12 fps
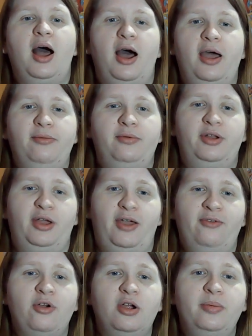
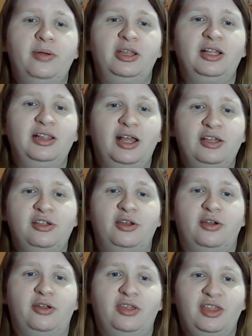I've heard about the
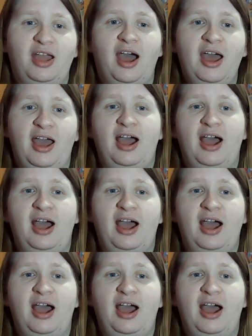legendary Sky